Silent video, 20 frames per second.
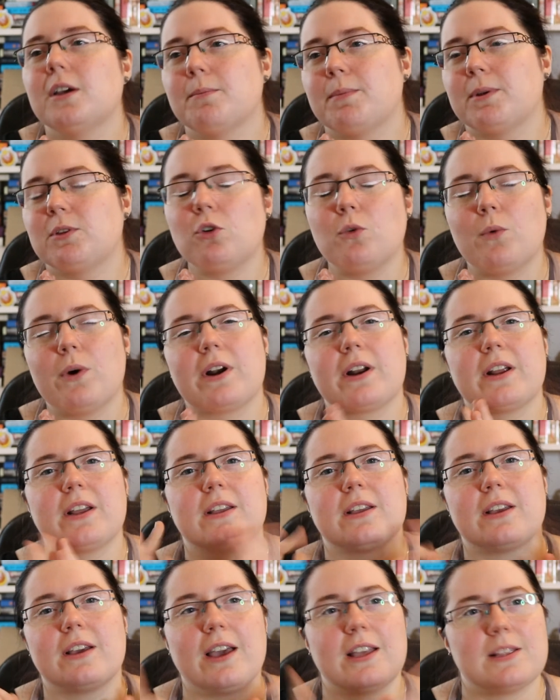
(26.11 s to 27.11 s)
But don't
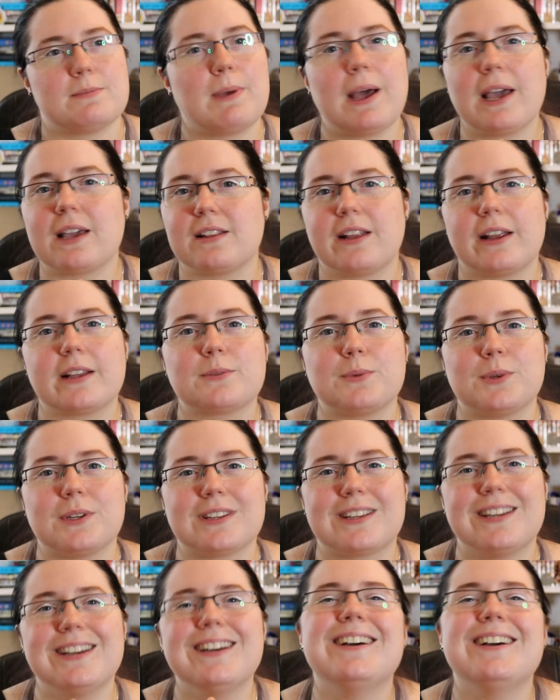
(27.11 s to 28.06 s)
worry, it's back next week.